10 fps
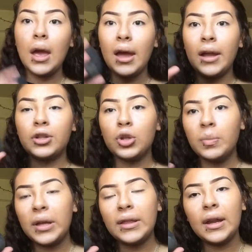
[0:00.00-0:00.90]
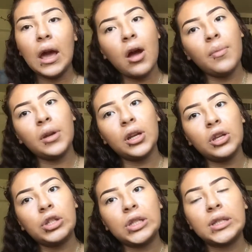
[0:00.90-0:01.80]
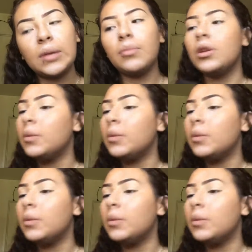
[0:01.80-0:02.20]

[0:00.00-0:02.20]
And to blend that out, I'm gonna use the same beauty